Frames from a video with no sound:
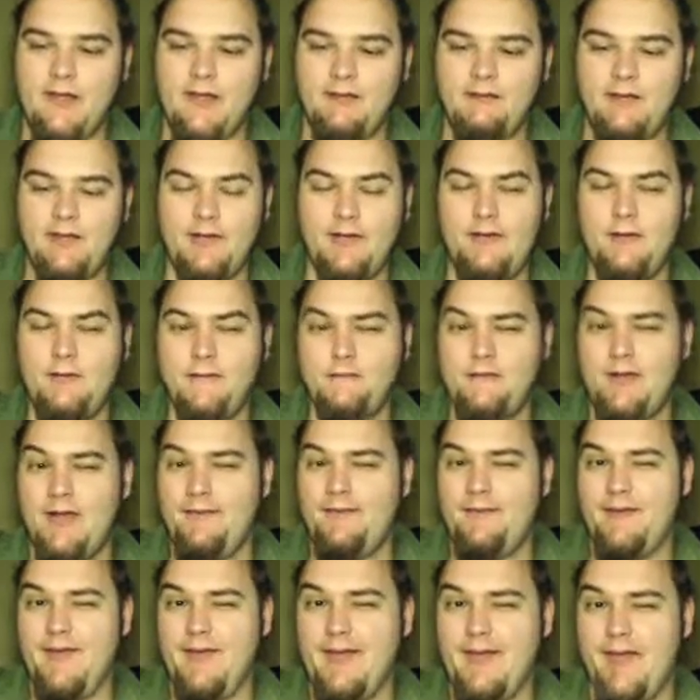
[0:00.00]
I'm not a huge fan
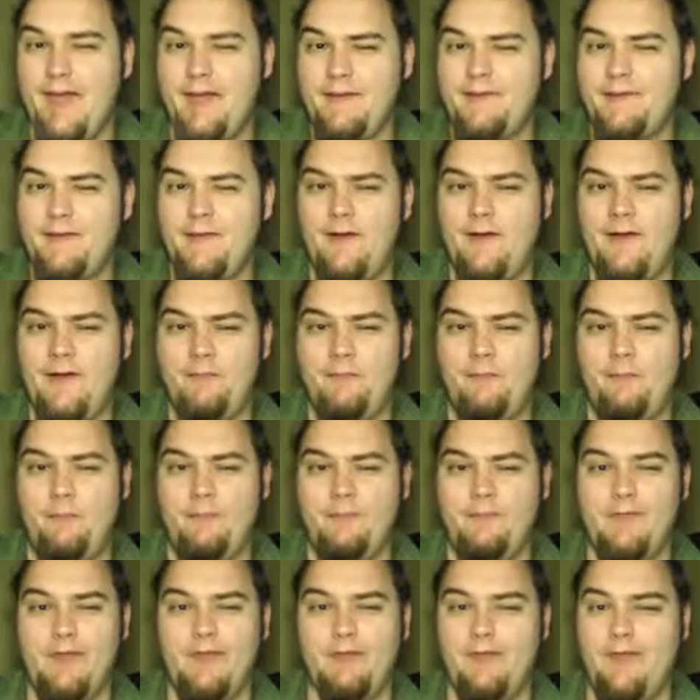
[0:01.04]
of the guy. I saw
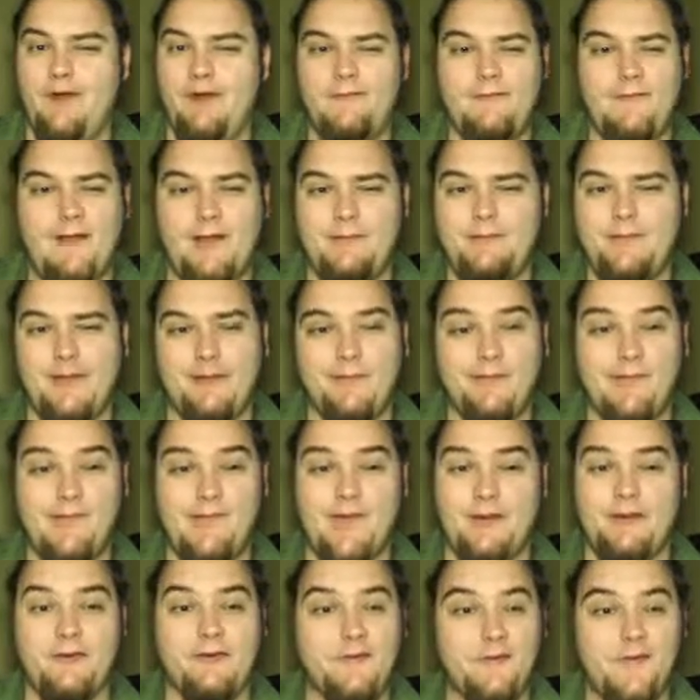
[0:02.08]
him a long time ago in
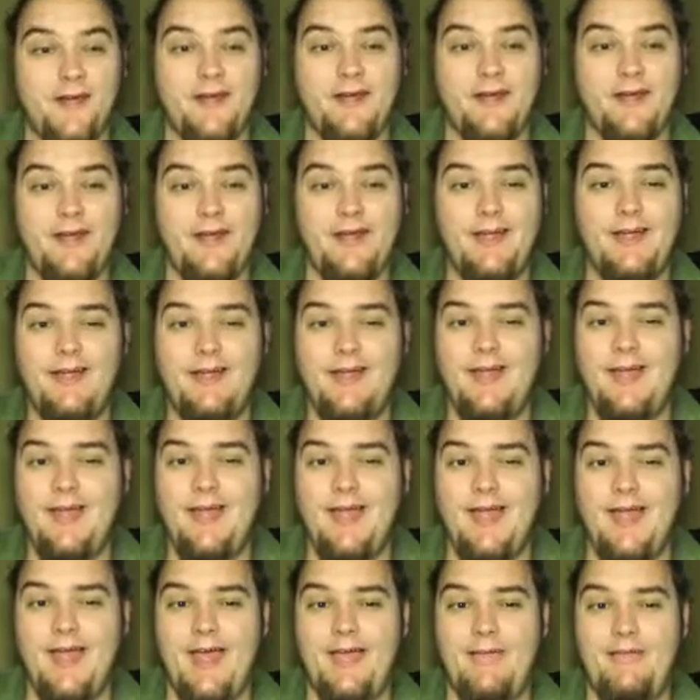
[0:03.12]
Secretary,
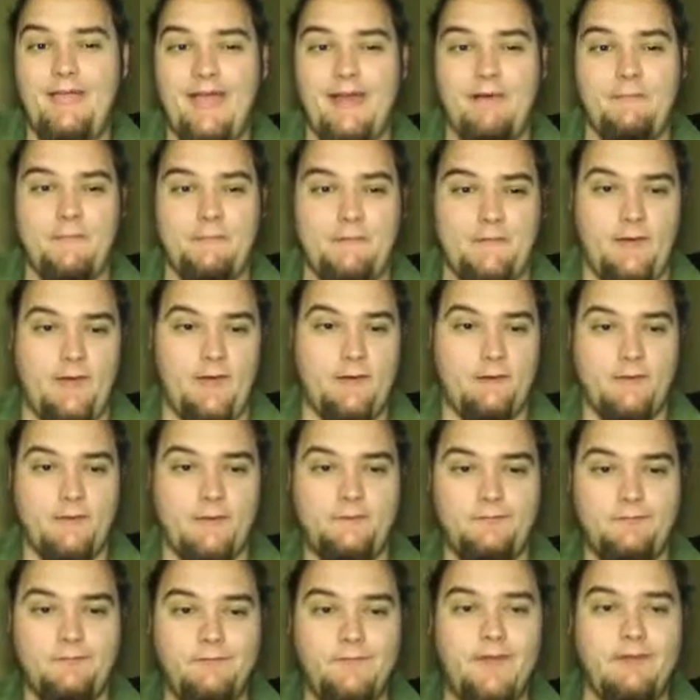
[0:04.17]
and that was an
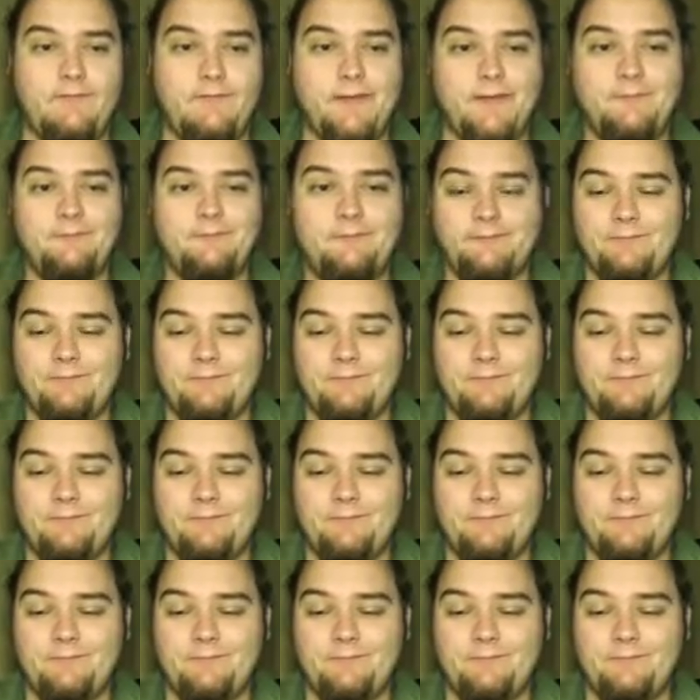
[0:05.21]
awkward movie.